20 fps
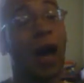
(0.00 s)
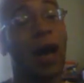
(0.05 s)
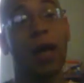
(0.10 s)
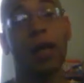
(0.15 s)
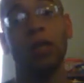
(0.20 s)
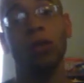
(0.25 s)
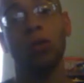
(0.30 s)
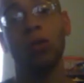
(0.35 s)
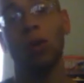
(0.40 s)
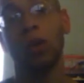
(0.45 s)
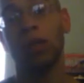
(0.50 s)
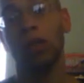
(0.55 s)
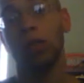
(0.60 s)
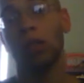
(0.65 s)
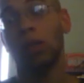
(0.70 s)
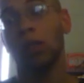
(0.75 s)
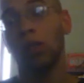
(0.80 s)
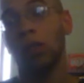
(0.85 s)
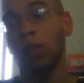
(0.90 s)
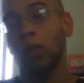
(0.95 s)
I enjoyed
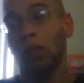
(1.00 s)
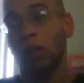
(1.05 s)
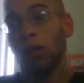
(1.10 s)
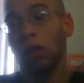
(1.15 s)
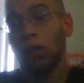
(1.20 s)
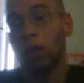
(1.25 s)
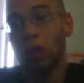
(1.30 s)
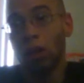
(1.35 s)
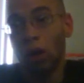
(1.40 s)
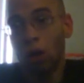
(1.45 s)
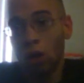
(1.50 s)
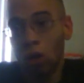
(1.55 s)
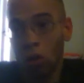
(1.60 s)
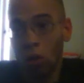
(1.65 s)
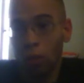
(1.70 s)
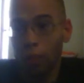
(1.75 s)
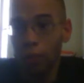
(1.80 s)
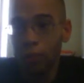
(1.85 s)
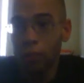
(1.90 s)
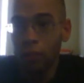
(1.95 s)
it.
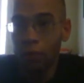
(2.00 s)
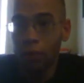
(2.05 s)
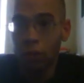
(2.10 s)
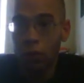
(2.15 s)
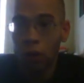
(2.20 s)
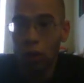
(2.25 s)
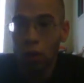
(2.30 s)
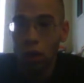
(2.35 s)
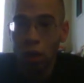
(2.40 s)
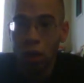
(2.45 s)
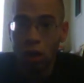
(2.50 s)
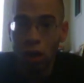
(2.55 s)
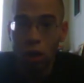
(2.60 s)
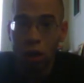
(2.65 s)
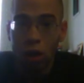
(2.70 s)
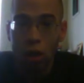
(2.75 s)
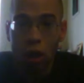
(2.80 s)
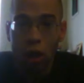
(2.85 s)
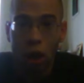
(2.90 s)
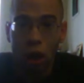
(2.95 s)
So
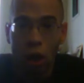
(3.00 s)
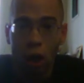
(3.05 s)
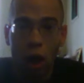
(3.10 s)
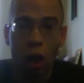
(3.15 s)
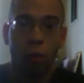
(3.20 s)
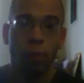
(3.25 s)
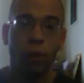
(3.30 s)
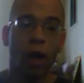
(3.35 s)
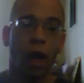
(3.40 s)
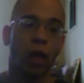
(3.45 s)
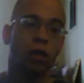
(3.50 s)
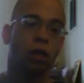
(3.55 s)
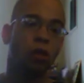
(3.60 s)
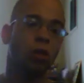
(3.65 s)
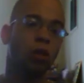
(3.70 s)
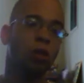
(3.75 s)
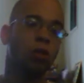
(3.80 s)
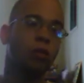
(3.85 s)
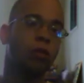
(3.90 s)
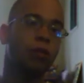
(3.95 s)
hope you guys
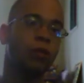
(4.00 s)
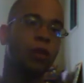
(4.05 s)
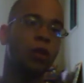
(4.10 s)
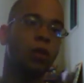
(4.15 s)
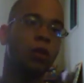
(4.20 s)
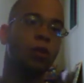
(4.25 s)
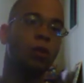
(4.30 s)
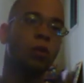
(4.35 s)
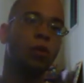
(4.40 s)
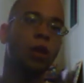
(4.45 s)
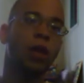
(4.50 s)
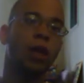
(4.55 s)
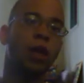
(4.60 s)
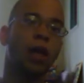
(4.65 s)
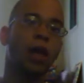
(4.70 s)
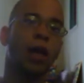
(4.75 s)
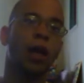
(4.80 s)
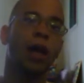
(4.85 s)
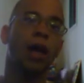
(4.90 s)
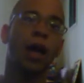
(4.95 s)
enjoyed this review.
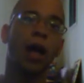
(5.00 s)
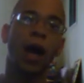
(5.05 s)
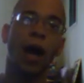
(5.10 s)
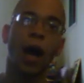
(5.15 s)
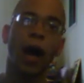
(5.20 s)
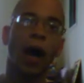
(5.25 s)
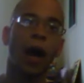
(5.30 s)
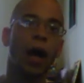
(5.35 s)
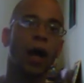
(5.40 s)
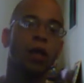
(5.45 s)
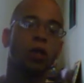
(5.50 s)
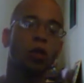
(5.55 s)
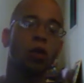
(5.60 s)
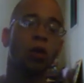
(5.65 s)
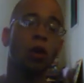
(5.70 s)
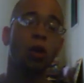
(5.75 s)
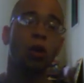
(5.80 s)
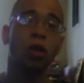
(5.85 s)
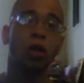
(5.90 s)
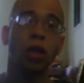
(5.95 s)
I
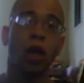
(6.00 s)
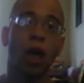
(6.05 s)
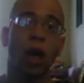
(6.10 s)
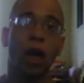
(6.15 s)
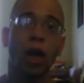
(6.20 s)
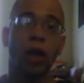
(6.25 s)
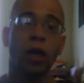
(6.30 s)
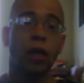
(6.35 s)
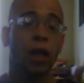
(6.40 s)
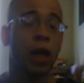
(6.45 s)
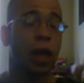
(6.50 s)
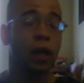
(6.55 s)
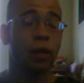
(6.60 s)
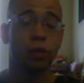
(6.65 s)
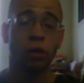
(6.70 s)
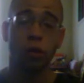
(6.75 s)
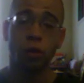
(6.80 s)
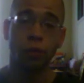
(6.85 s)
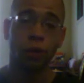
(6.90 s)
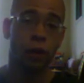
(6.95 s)
enjoyed Otakon.
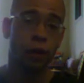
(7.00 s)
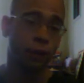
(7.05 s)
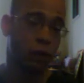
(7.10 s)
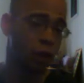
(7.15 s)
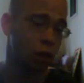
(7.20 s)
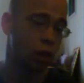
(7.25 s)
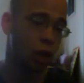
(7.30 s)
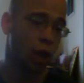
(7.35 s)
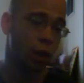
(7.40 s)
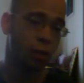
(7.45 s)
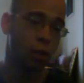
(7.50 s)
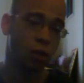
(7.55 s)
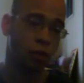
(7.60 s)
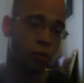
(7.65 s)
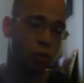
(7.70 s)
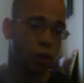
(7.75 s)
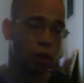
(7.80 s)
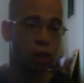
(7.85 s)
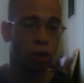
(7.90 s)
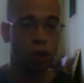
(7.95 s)
So far, Adventure Time
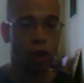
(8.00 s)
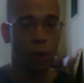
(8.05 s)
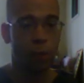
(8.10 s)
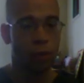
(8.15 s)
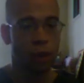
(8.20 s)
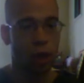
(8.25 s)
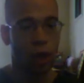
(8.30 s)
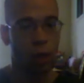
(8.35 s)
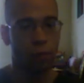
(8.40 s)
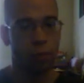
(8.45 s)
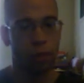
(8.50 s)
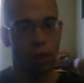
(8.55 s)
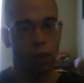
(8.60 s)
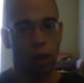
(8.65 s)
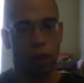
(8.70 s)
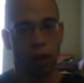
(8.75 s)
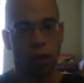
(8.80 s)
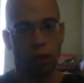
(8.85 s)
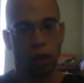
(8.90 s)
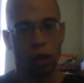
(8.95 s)
is really shaping up.
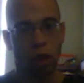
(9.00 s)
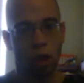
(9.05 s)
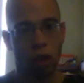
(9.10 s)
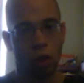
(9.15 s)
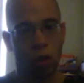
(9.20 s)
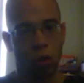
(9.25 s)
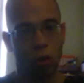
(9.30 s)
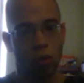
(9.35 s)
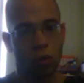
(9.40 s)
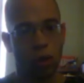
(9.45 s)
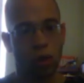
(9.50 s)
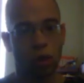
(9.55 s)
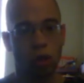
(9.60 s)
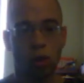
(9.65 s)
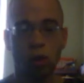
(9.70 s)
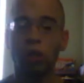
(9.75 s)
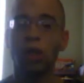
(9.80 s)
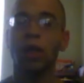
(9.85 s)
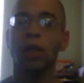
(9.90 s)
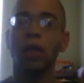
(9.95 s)
So it's
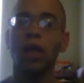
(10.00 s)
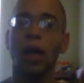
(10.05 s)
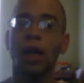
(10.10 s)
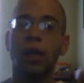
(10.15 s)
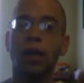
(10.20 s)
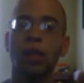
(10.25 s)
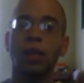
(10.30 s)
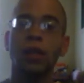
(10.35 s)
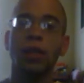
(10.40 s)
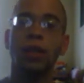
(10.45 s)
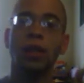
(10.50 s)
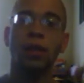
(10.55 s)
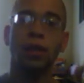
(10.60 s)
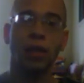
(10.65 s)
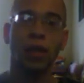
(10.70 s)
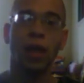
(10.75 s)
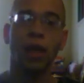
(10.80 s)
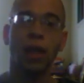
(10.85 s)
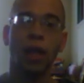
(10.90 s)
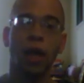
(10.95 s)
Good Night 90
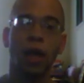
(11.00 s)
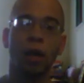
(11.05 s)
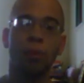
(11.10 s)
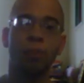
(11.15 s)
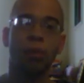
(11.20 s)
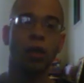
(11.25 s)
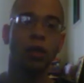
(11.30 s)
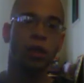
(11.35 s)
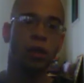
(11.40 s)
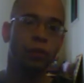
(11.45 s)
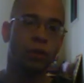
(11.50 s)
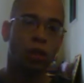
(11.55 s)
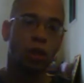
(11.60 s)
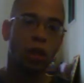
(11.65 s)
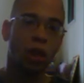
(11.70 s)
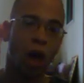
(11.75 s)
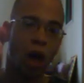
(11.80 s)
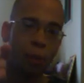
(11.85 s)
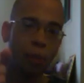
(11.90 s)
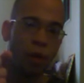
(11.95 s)
signing out. Please leave a
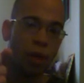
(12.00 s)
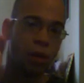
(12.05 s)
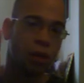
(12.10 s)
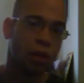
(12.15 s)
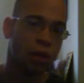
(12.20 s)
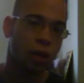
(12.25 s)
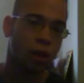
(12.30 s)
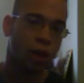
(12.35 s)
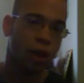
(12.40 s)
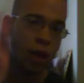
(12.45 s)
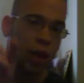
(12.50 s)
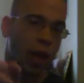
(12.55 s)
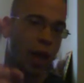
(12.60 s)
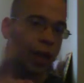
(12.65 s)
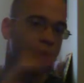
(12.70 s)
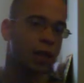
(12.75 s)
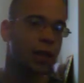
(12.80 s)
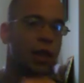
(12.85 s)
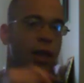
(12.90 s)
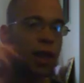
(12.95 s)
comment,
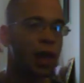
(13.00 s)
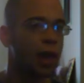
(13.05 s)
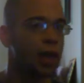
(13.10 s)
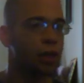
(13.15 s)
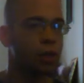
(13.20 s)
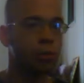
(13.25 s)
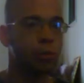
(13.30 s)
like, and